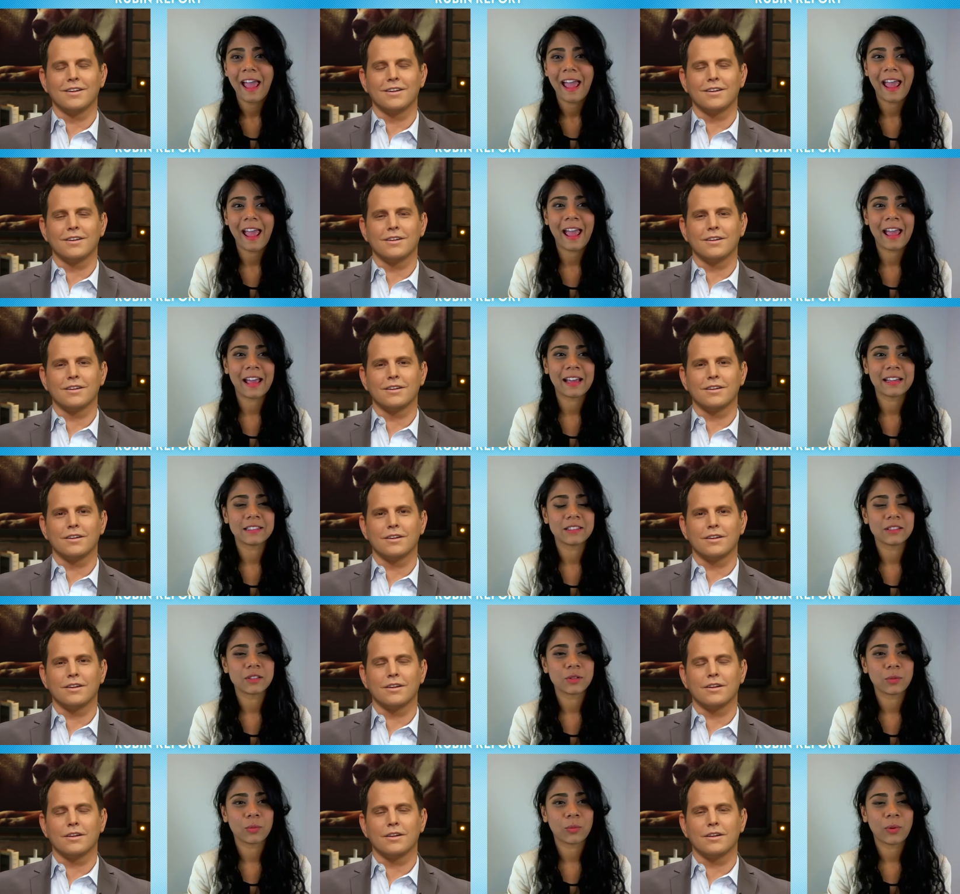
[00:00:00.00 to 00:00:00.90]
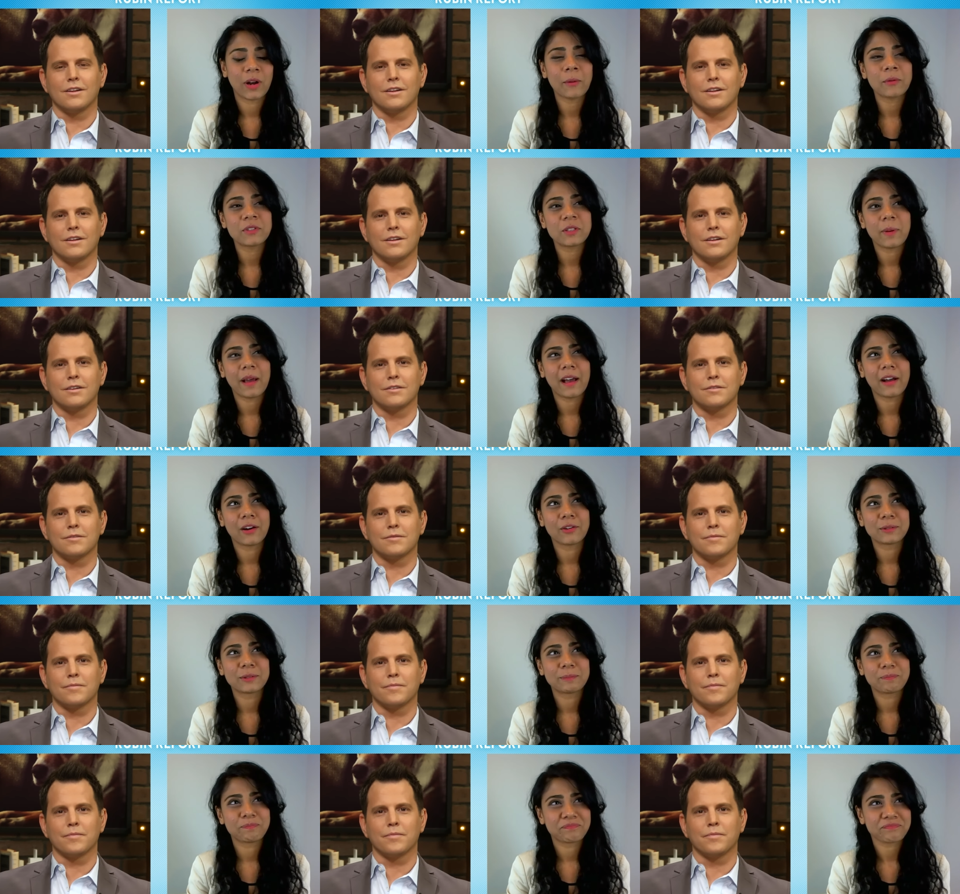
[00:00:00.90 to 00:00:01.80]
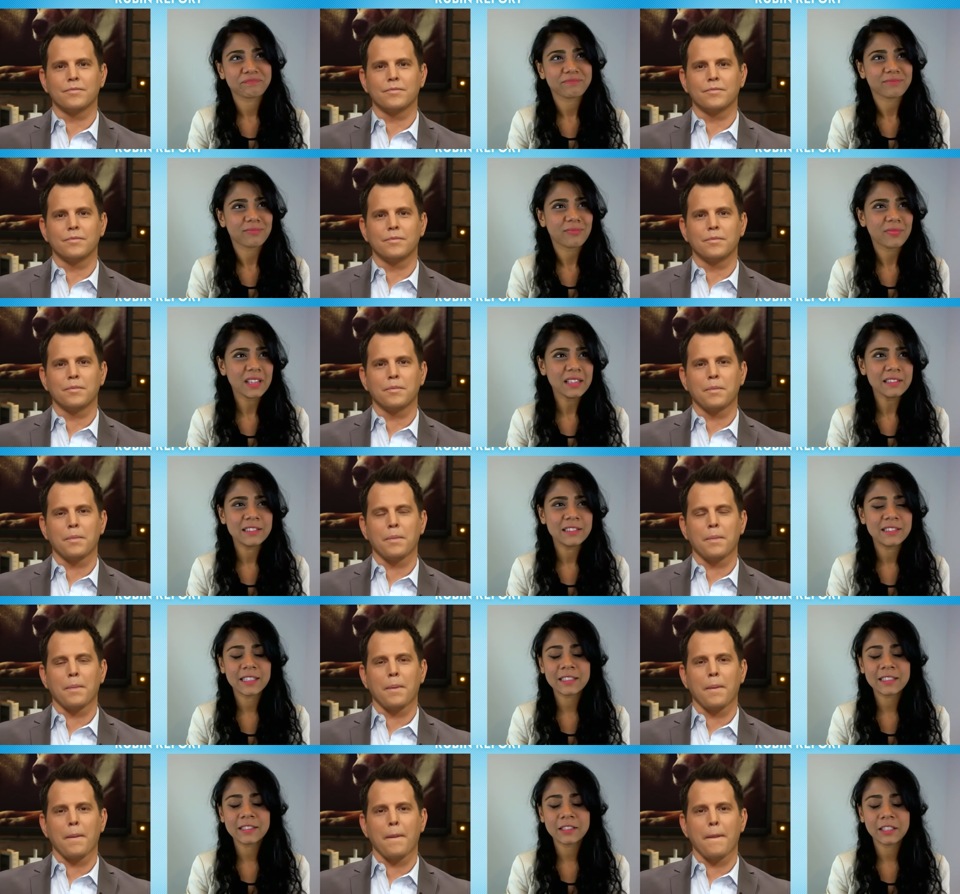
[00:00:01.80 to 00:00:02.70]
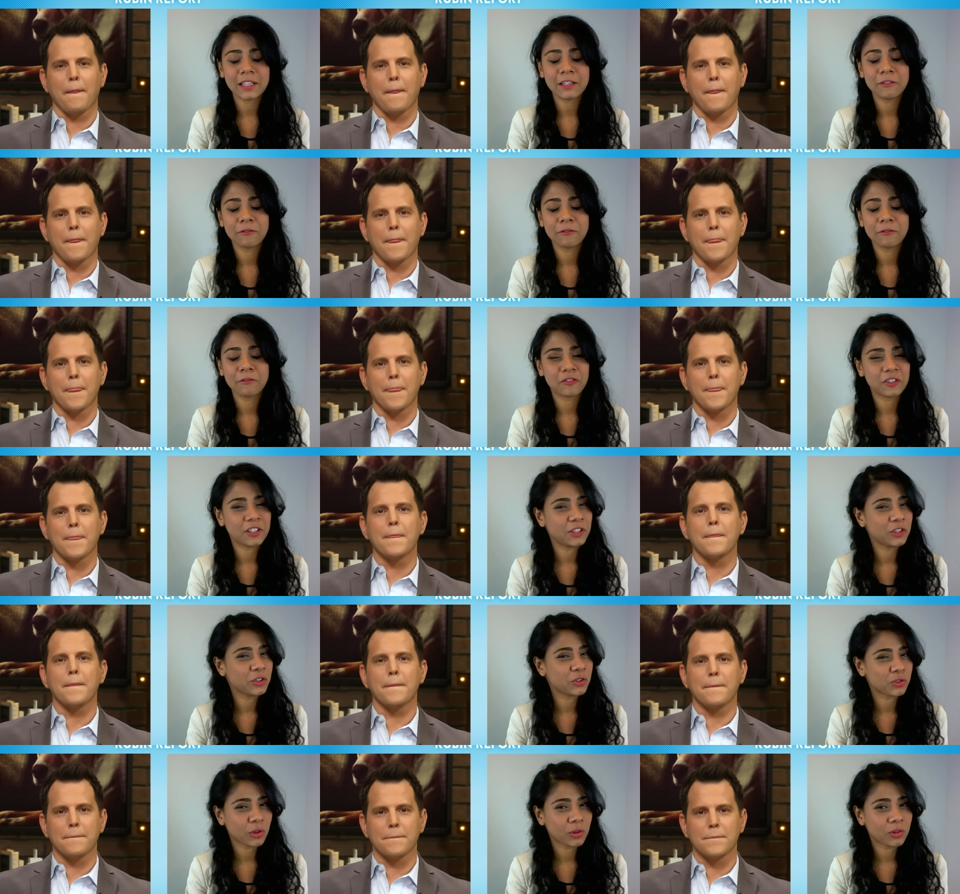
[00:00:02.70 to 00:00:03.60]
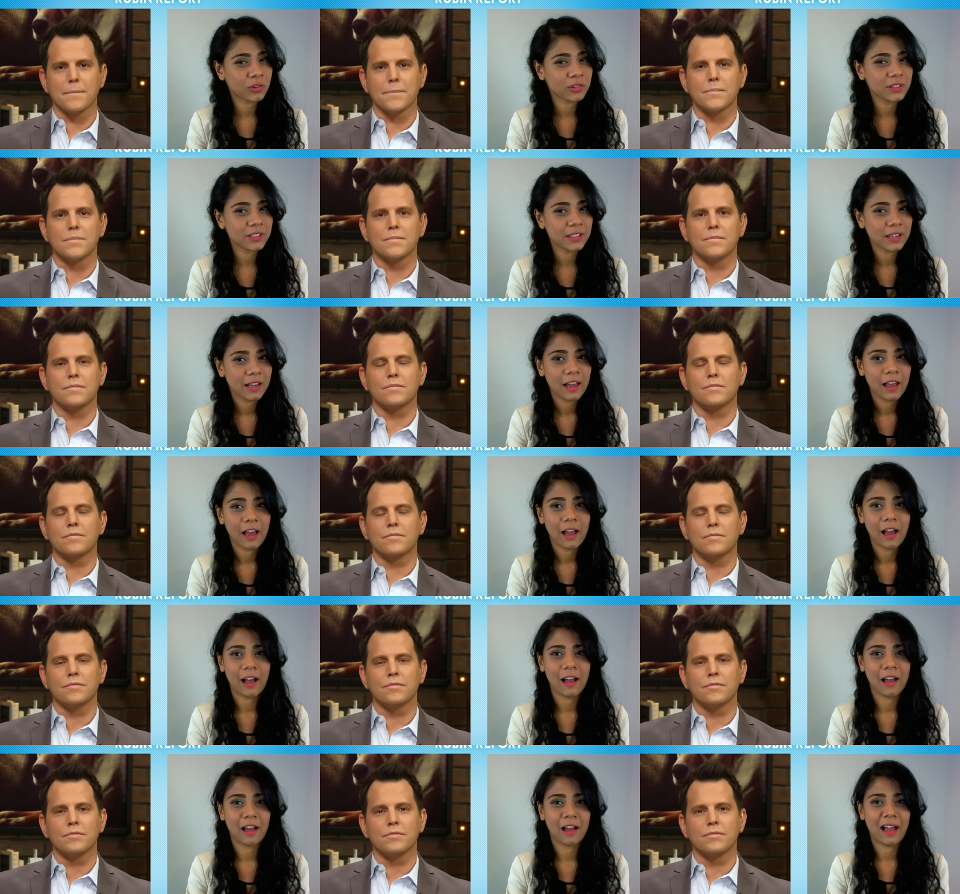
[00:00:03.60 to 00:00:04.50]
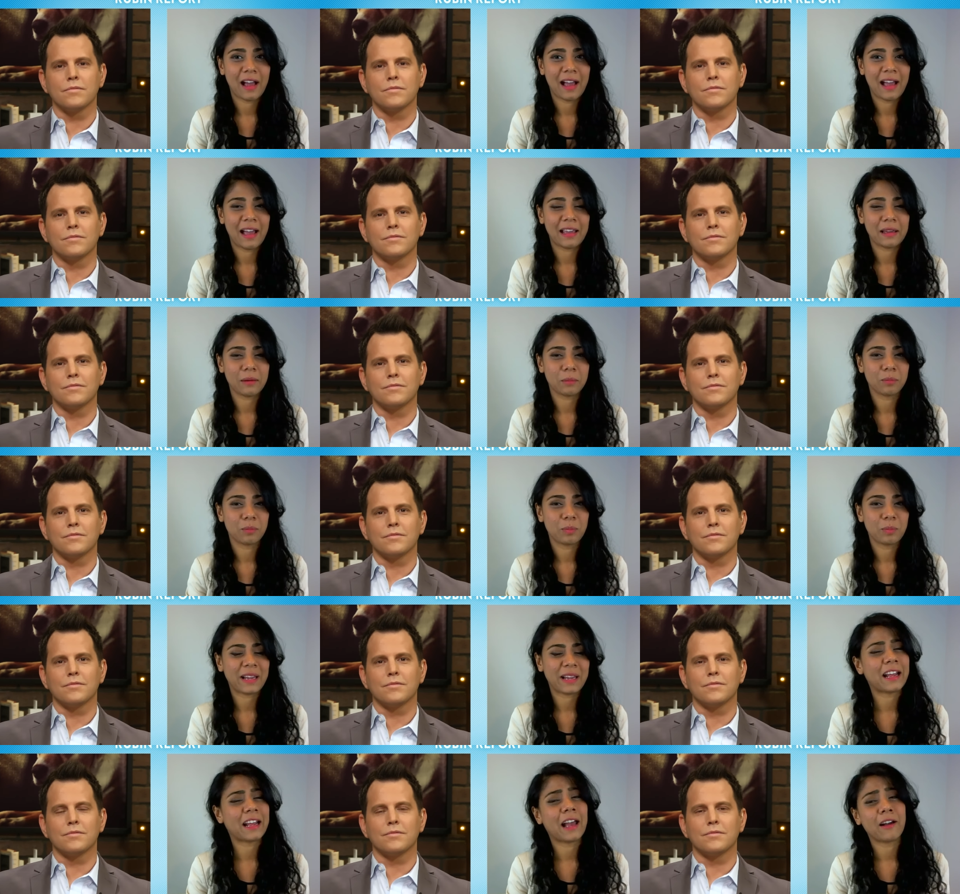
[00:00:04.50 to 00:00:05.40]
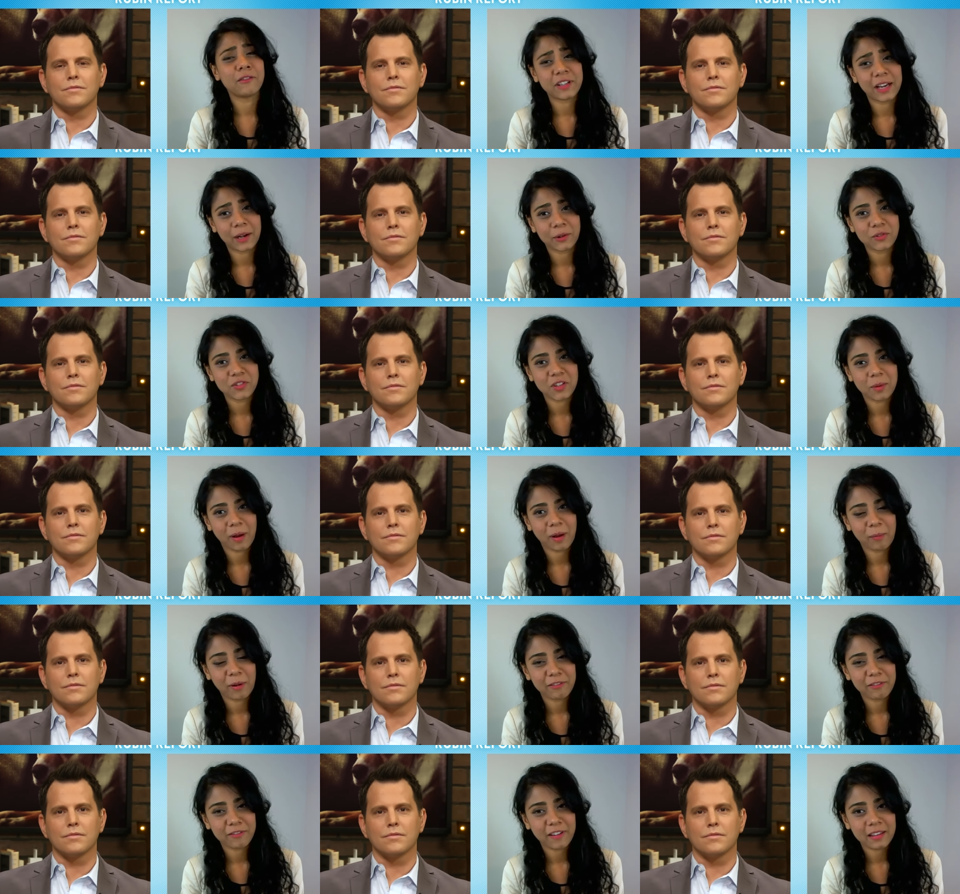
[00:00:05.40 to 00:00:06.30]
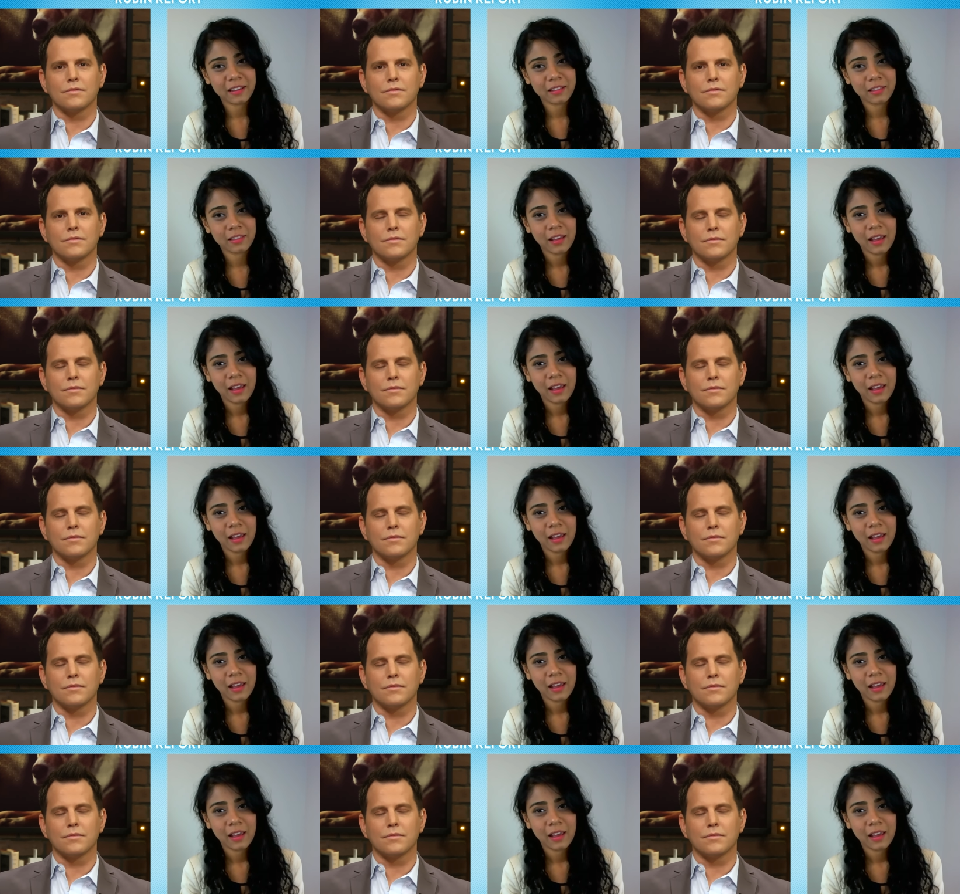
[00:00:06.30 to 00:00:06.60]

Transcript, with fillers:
Speaker 1: And when I was about 16, 15 years old, I began to have doubts about my faith.